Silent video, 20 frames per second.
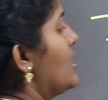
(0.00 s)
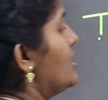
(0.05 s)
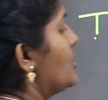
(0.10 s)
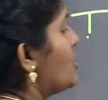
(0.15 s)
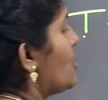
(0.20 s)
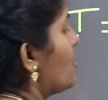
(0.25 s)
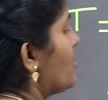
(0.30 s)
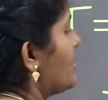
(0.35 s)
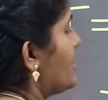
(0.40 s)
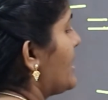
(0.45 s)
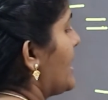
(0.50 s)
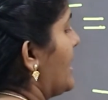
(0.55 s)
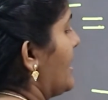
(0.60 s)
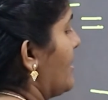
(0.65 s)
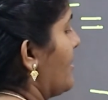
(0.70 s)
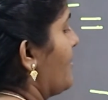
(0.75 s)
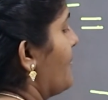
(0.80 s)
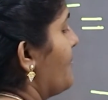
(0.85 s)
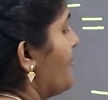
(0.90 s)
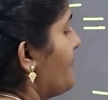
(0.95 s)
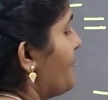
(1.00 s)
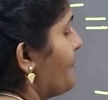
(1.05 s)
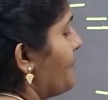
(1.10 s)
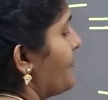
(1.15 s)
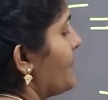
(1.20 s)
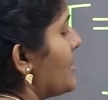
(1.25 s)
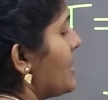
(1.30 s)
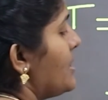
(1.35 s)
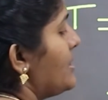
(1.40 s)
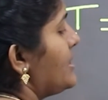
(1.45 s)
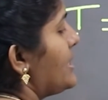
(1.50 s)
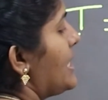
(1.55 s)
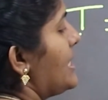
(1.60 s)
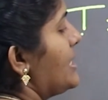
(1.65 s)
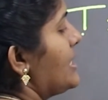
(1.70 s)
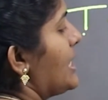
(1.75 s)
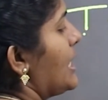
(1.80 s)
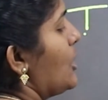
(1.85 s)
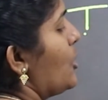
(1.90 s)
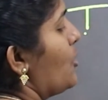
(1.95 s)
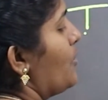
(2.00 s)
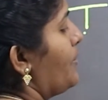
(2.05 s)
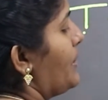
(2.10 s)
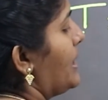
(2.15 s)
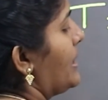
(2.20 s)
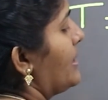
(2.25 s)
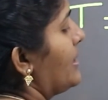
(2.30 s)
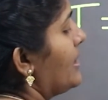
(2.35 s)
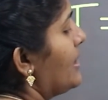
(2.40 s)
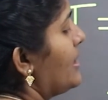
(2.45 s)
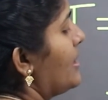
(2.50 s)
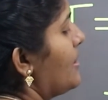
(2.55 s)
So, 10 km